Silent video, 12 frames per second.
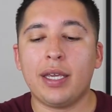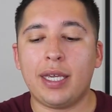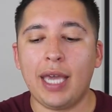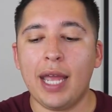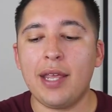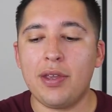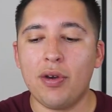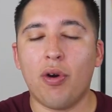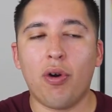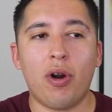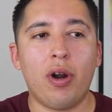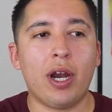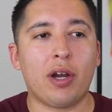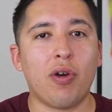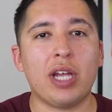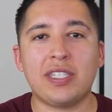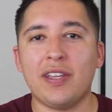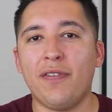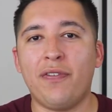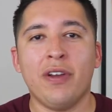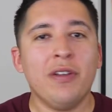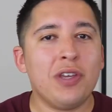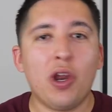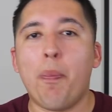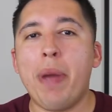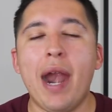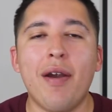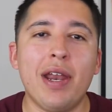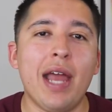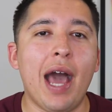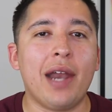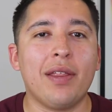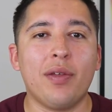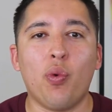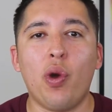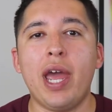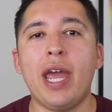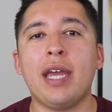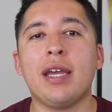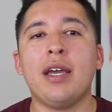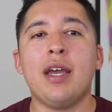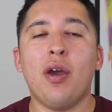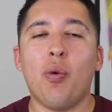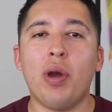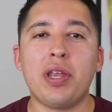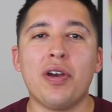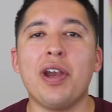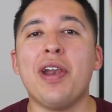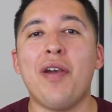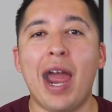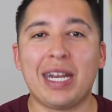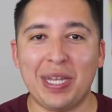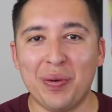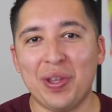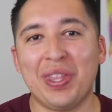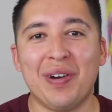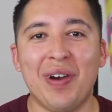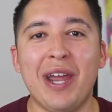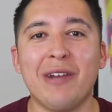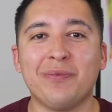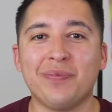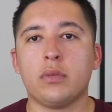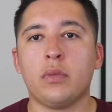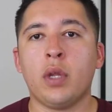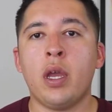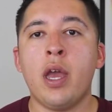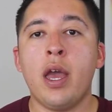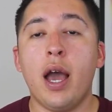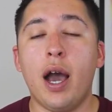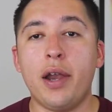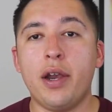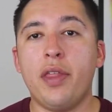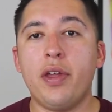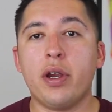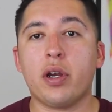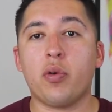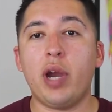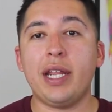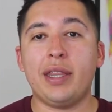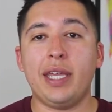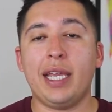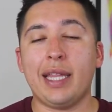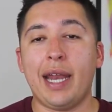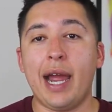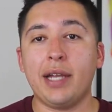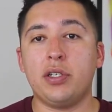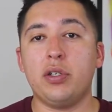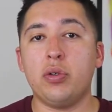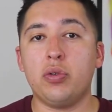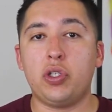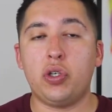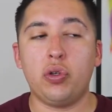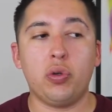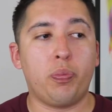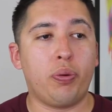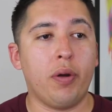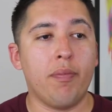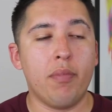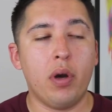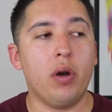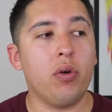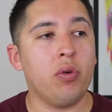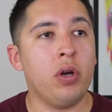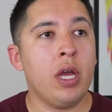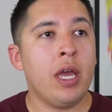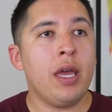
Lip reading: get your aggressive, you know, parrot out of the way when you're interacting with it, right? Another great thing that I do to promote